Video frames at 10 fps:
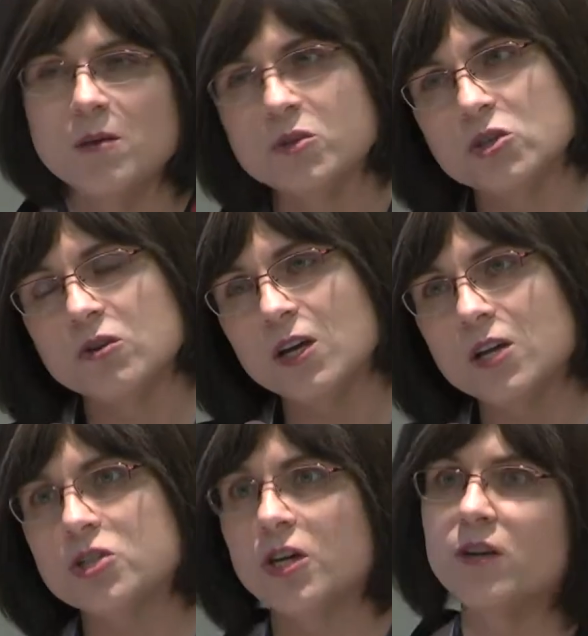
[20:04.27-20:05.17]
But you can get a
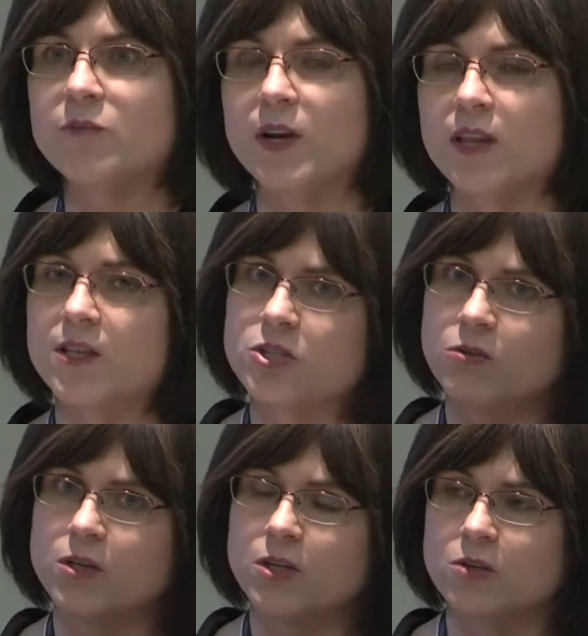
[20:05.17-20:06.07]
chunk of money that you
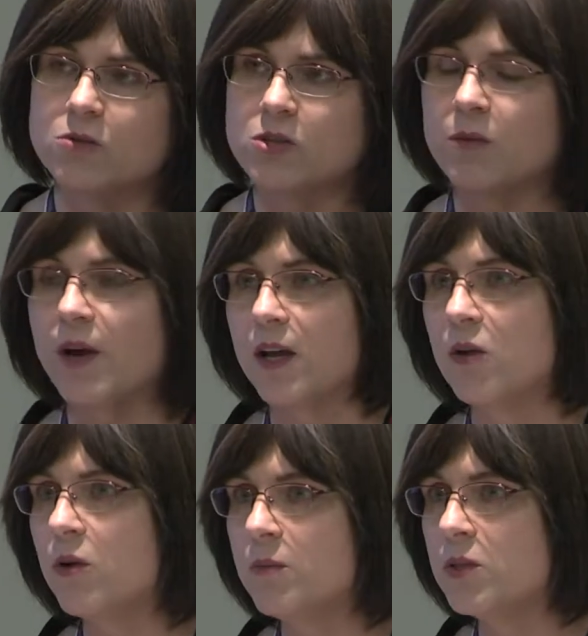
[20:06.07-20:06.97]
can use to buy
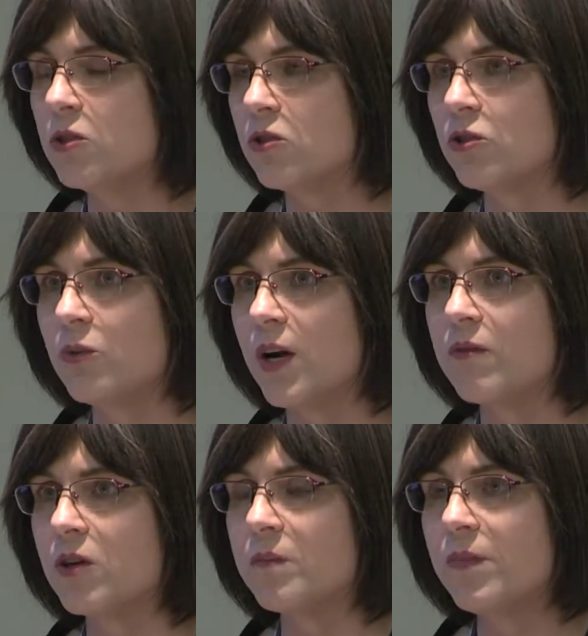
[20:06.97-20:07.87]
equipment or do
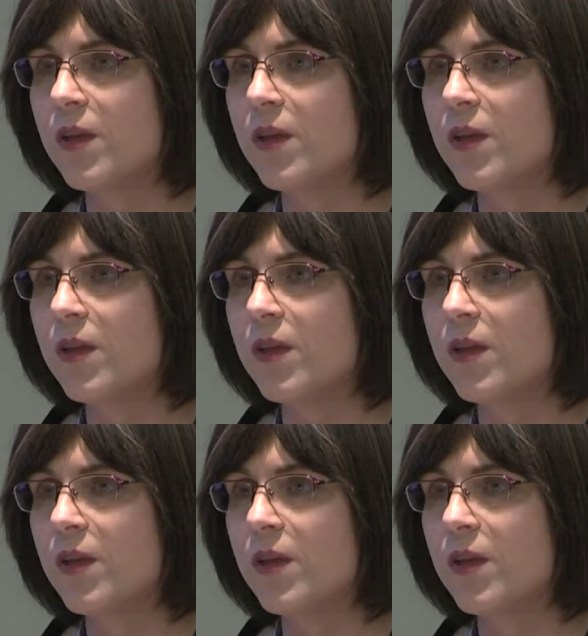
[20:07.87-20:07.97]
whatever.